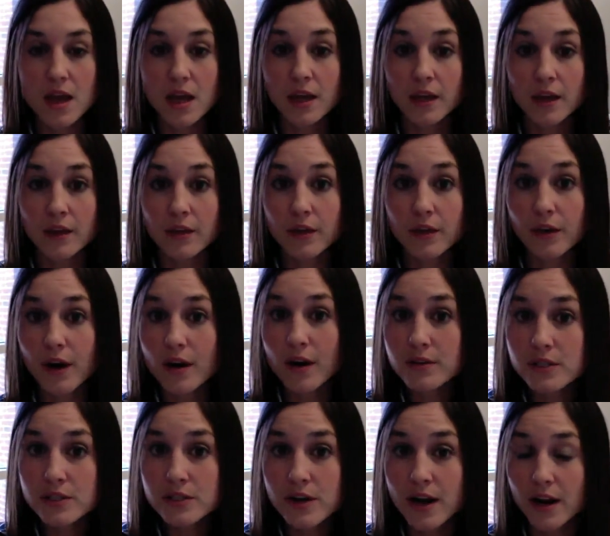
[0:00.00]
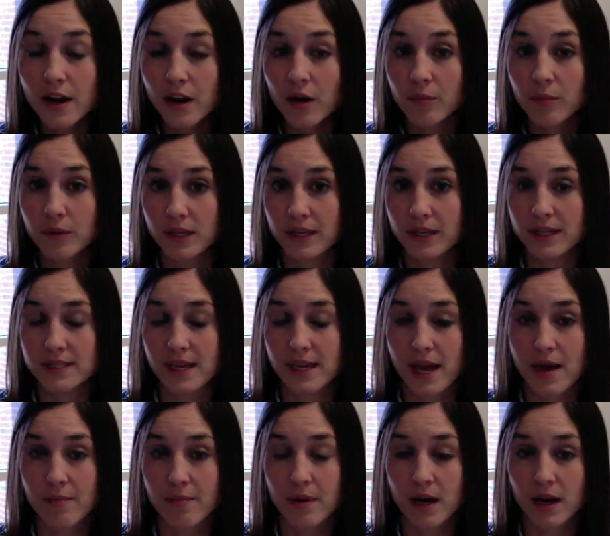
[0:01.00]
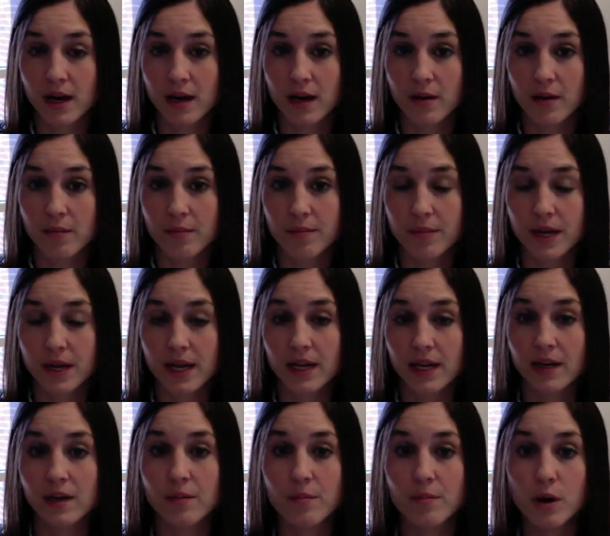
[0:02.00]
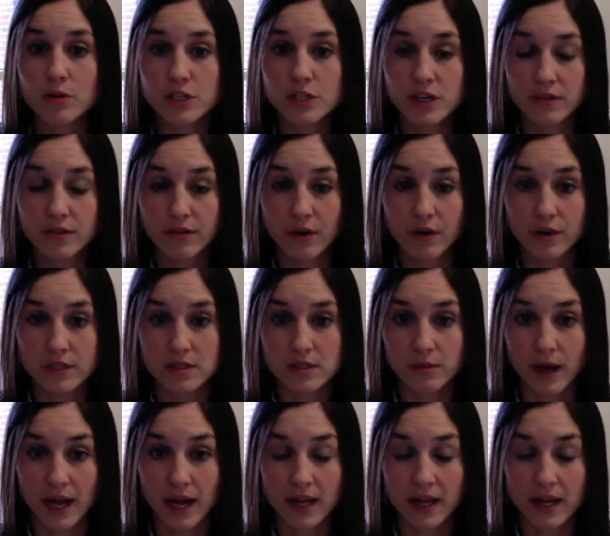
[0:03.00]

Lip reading: You could also try to cope with the exam, but in an emotion-focused way.